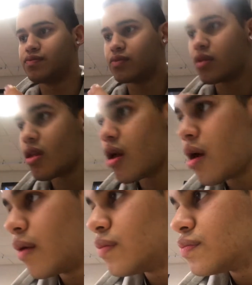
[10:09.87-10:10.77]
I, spit
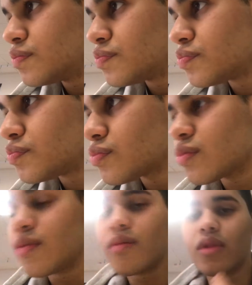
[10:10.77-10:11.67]
out two. spit out
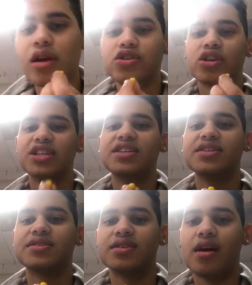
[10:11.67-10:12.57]
any. So this
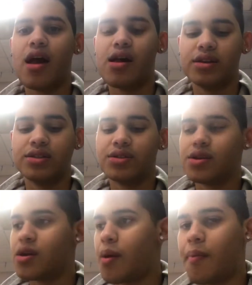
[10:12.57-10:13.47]
is oh, that's
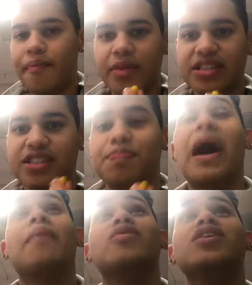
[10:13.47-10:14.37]
because you ain't getting this is
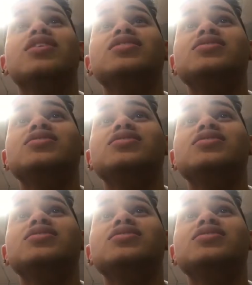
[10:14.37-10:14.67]
popcorn.